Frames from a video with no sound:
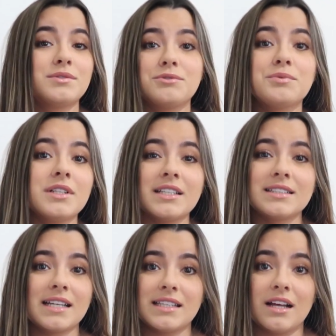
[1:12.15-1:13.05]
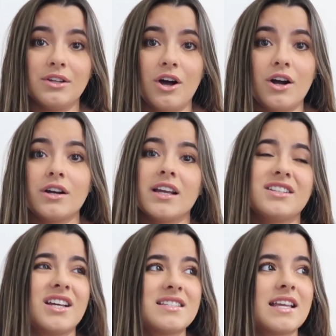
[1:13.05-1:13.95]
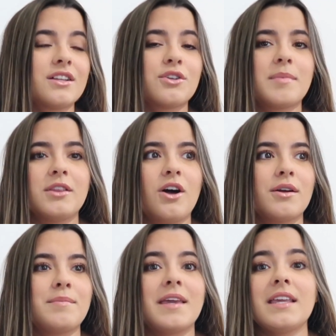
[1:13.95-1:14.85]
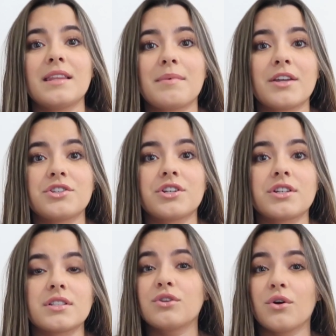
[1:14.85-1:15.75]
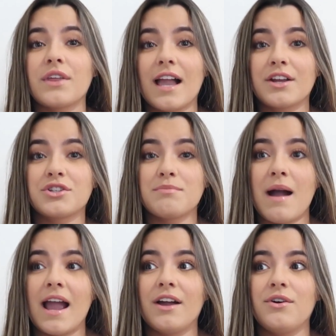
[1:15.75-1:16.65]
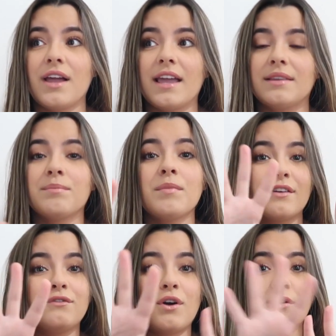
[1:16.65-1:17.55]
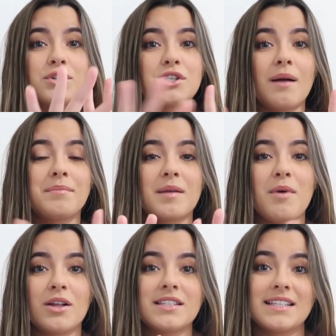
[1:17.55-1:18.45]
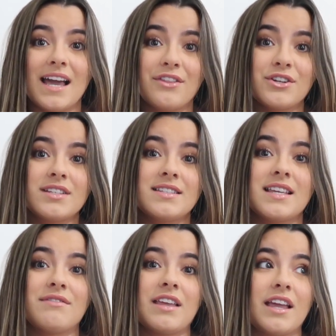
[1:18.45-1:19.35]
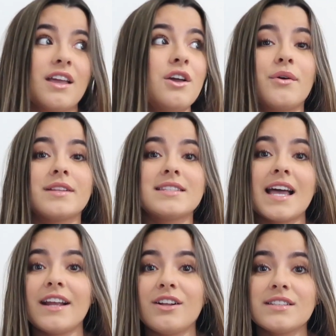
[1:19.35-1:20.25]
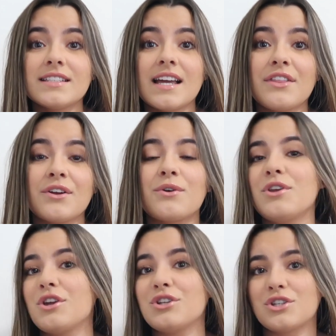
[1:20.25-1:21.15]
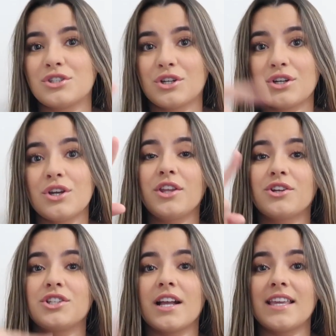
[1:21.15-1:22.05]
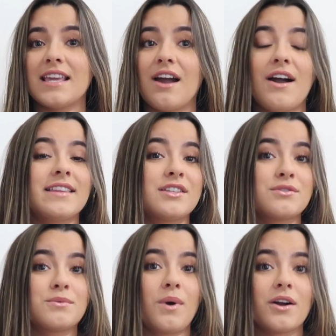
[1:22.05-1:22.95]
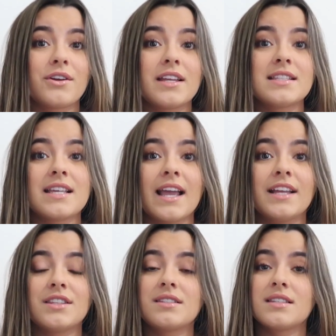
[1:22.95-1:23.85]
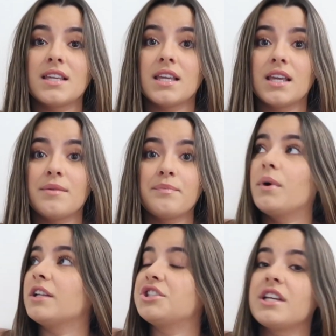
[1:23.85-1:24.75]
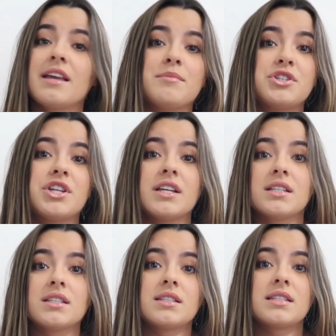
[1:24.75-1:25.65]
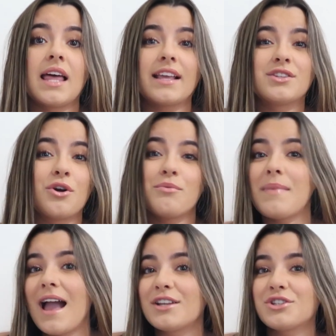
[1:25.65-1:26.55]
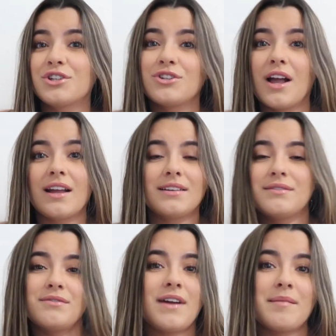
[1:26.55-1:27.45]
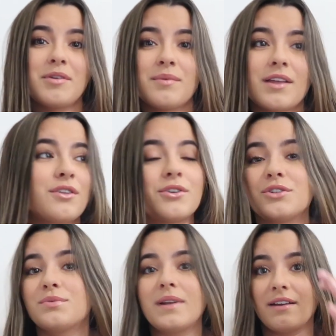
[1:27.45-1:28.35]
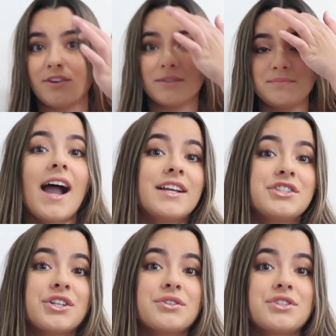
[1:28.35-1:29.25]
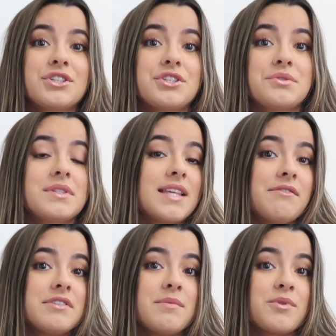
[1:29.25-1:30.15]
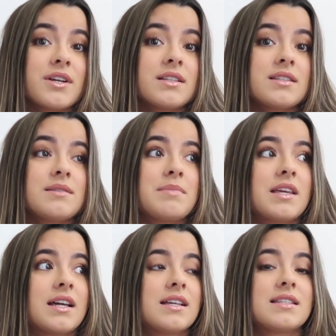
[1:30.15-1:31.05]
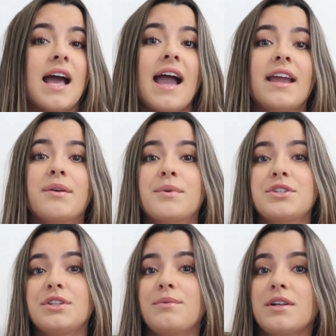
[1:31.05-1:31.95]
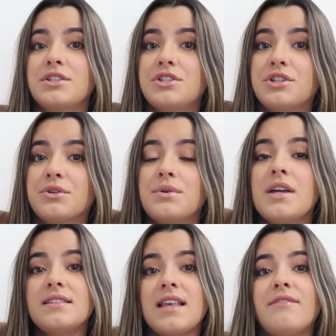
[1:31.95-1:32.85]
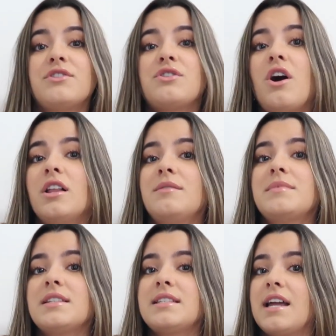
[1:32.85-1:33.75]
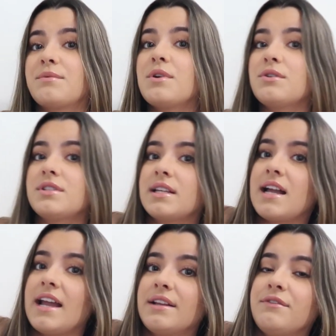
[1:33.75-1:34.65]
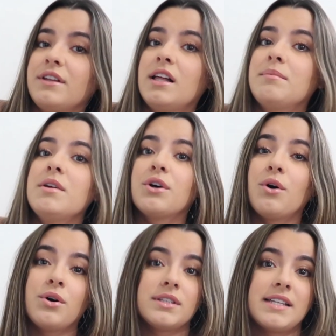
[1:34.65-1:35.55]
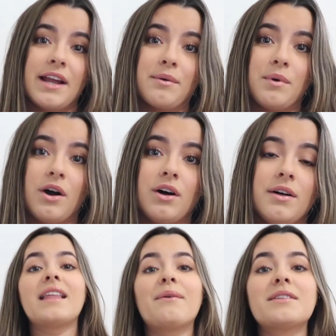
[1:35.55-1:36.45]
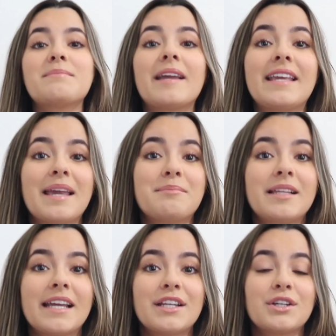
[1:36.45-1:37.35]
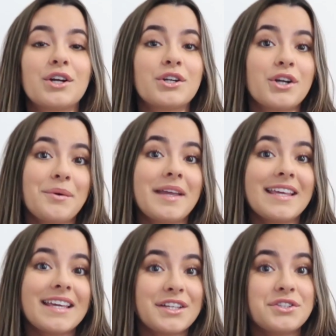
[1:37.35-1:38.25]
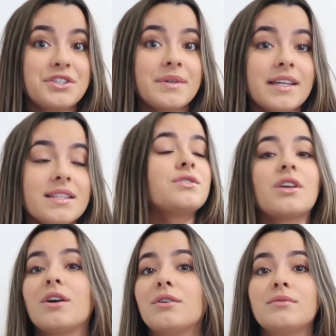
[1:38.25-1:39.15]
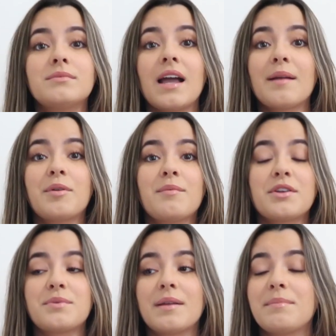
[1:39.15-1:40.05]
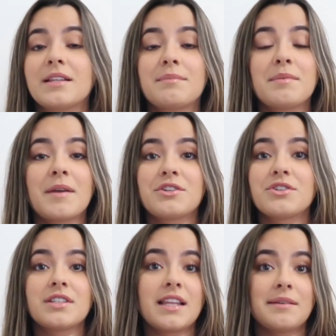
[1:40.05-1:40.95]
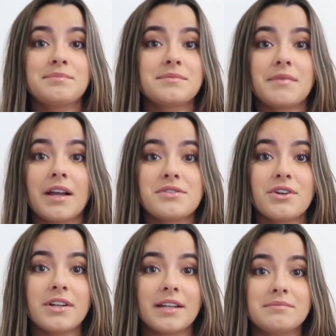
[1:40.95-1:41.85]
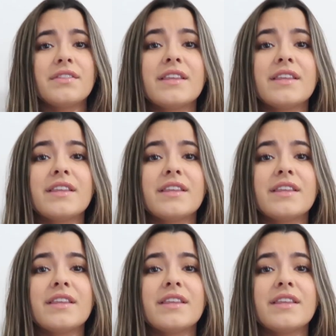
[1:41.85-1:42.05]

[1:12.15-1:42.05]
It really didn't take that long. It does take a little bit long picking the pictures, go the extra mile, and kind of Photoshop them all together to see if they coincide all together, or you can just look when you're checking out, at least through Walgreens, and see which images like don't match or you're not vibing with, or just whatever. I chose to do 70 prints because I originally wanted to do 7 columns and 10 rows to kind of fill up the whole entire wall. That was my game plan going into it. So I pretty much went and picked up the pictures, and then I started.